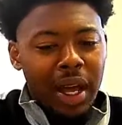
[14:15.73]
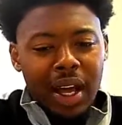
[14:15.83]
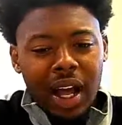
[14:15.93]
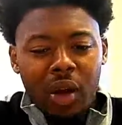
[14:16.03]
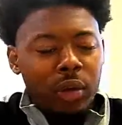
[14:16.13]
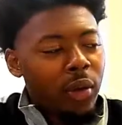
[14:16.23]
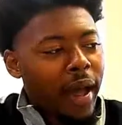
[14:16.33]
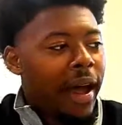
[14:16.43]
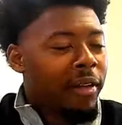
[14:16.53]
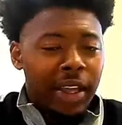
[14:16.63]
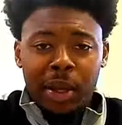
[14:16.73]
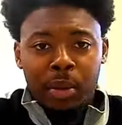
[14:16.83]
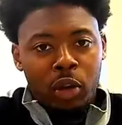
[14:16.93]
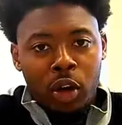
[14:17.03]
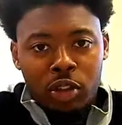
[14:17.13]
don't know how I came
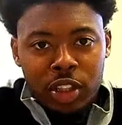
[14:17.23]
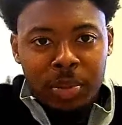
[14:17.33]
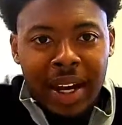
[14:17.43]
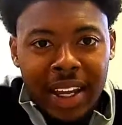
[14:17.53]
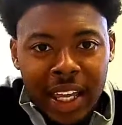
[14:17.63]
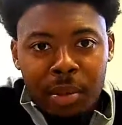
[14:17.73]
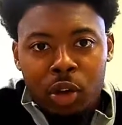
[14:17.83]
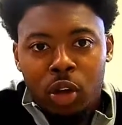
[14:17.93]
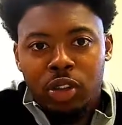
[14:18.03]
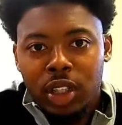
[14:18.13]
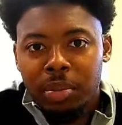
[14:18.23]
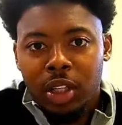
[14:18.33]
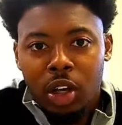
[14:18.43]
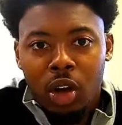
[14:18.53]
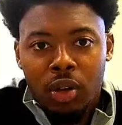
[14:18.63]
across this, but I came across something
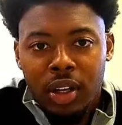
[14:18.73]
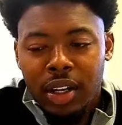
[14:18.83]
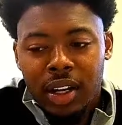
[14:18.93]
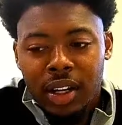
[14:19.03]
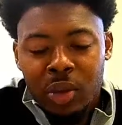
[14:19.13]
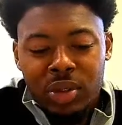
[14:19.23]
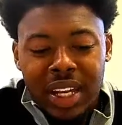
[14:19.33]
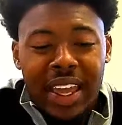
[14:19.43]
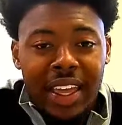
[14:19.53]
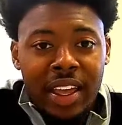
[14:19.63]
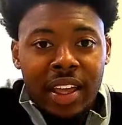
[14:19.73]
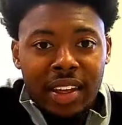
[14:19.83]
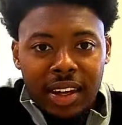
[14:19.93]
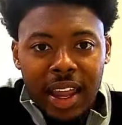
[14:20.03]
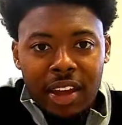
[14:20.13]
called, it was like
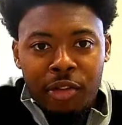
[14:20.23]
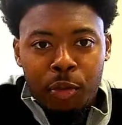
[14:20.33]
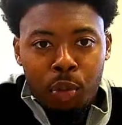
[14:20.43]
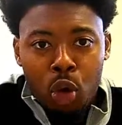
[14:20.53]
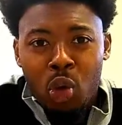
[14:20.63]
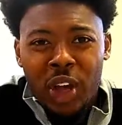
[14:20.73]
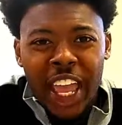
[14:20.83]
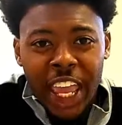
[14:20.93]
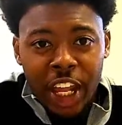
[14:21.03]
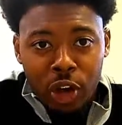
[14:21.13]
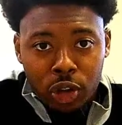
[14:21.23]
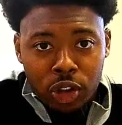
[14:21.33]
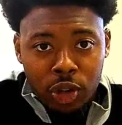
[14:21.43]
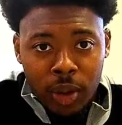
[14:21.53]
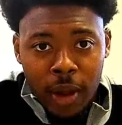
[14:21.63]
Life Pro heaters,
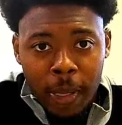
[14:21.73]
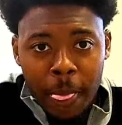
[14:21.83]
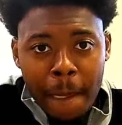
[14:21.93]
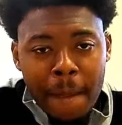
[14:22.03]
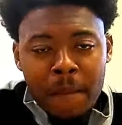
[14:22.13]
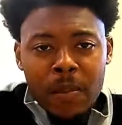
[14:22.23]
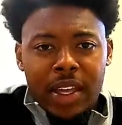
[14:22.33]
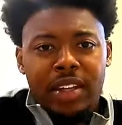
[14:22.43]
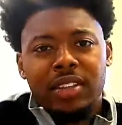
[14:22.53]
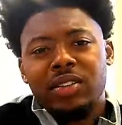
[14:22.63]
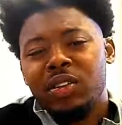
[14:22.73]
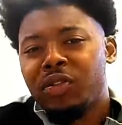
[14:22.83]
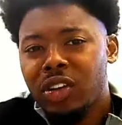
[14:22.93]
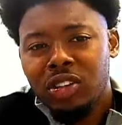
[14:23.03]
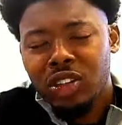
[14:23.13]
right? And the
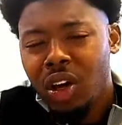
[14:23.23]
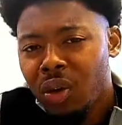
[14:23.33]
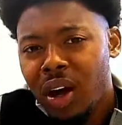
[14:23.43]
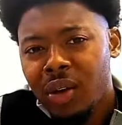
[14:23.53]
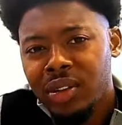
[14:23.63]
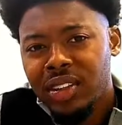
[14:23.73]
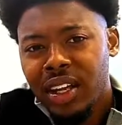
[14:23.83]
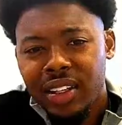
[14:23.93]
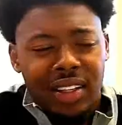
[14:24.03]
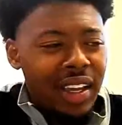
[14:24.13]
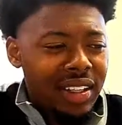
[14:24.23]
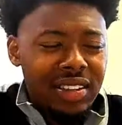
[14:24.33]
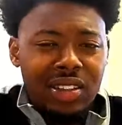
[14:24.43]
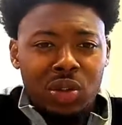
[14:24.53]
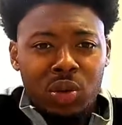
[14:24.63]
first thought, I was like, dang, this
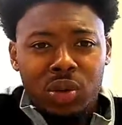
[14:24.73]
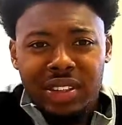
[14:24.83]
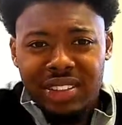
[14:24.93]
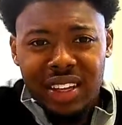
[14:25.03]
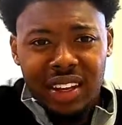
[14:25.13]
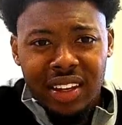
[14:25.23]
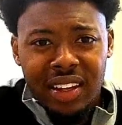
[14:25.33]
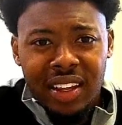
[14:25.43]
dude is selling